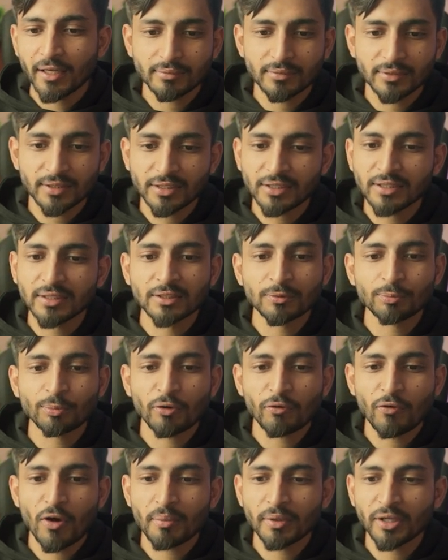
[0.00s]
This is
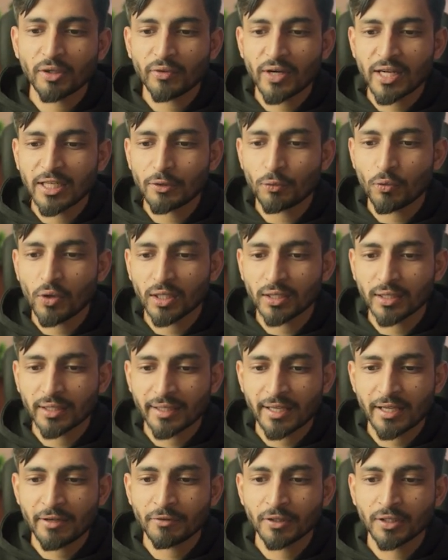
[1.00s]
performing really well. Like
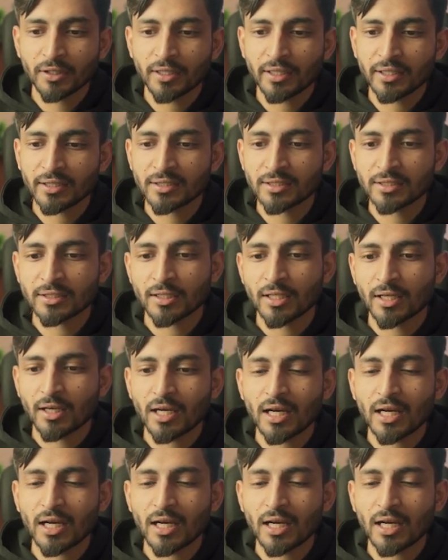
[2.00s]
even it's